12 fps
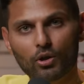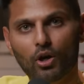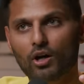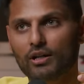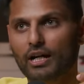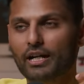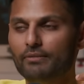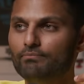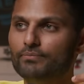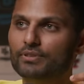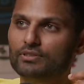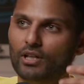long I
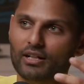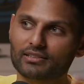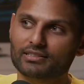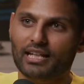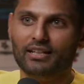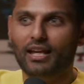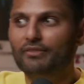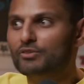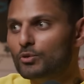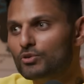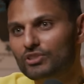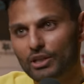started to take life
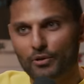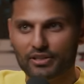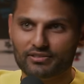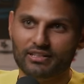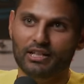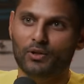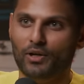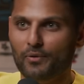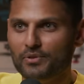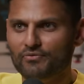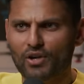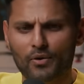too seriously, or I
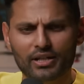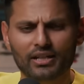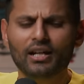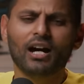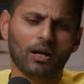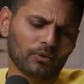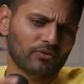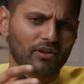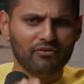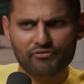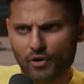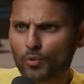was very
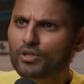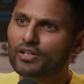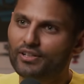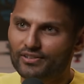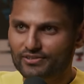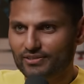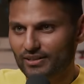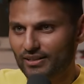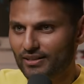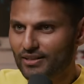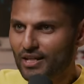focused. And